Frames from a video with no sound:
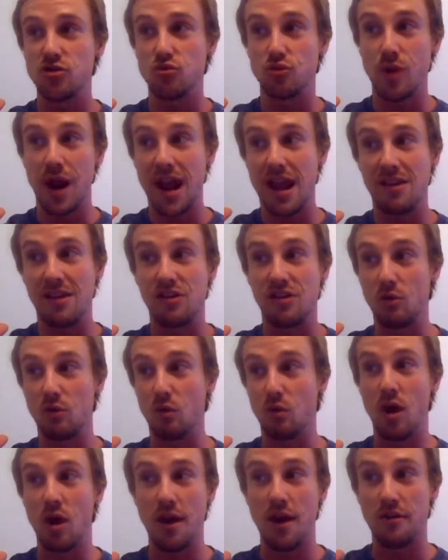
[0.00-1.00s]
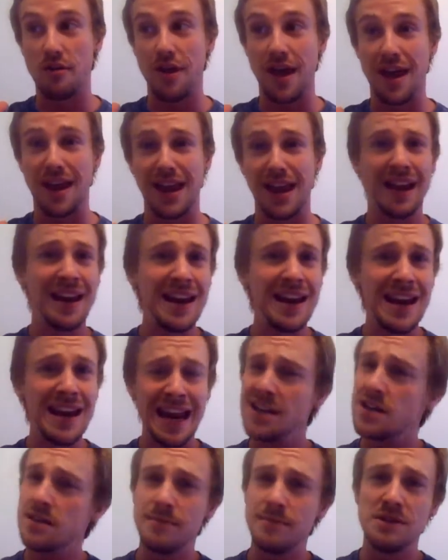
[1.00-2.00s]
Reyes and Roth, in an
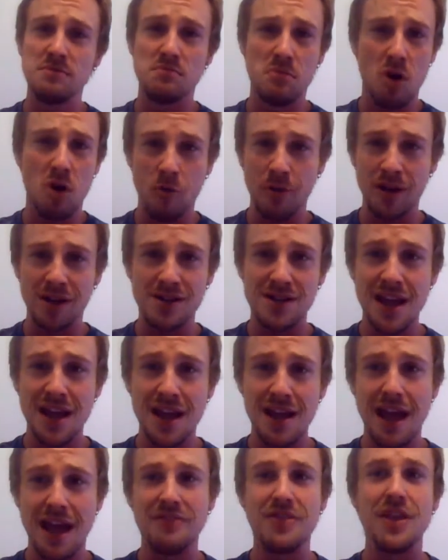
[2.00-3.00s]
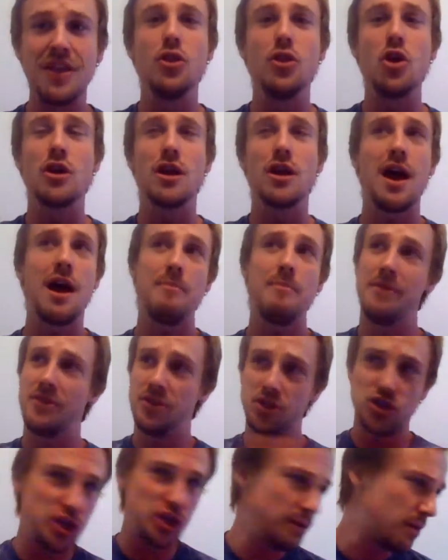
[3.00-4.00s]
intimate moment, and they look up,
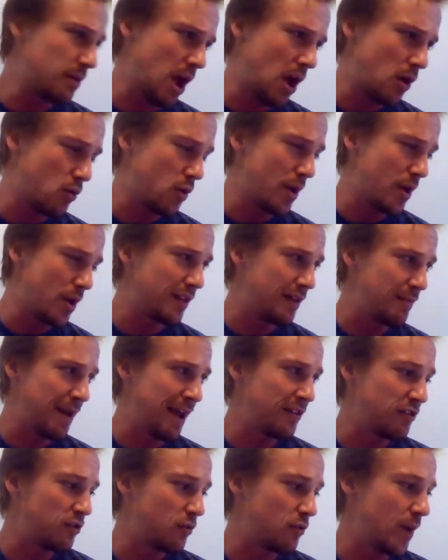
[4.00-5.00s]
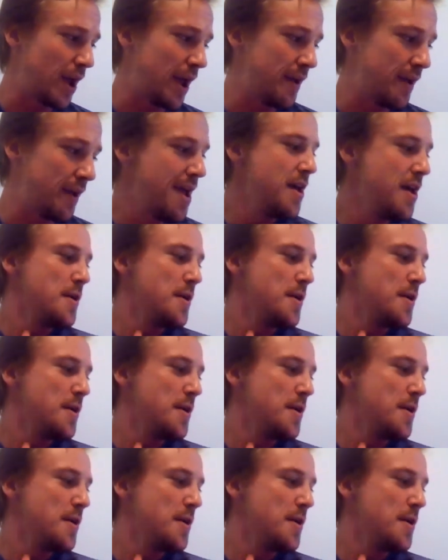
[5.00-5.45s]
and she quickly pans away.